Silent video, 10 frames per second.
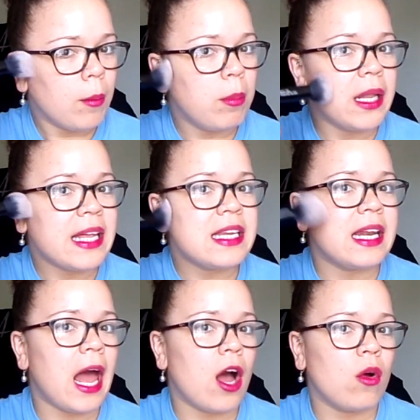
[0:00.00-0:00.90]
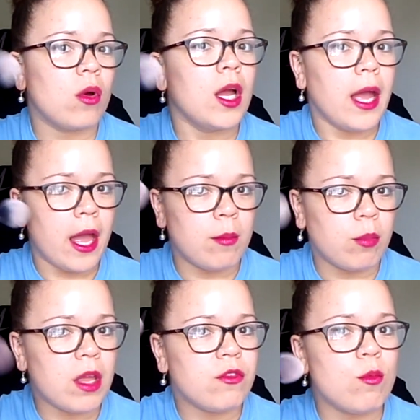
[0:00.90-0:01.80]
blend it out and
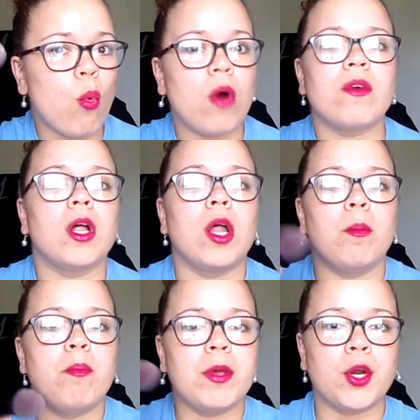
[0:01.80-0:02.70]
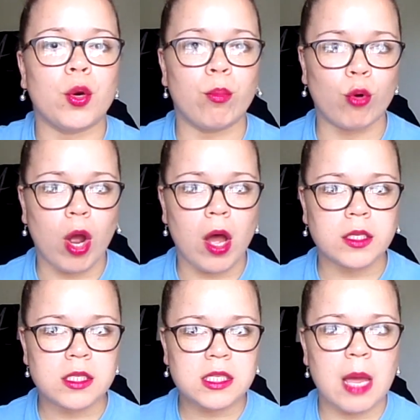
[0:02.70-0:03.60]
give you more of a bigger
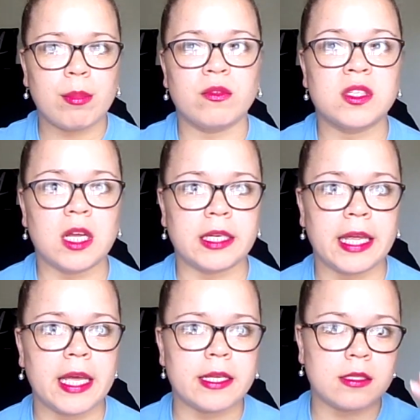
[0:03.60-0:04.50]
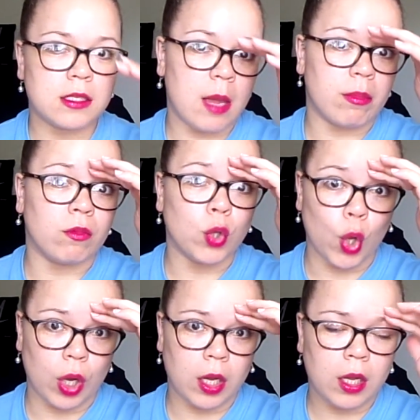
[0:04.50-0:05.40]
bronze type of sun-kissed type of look.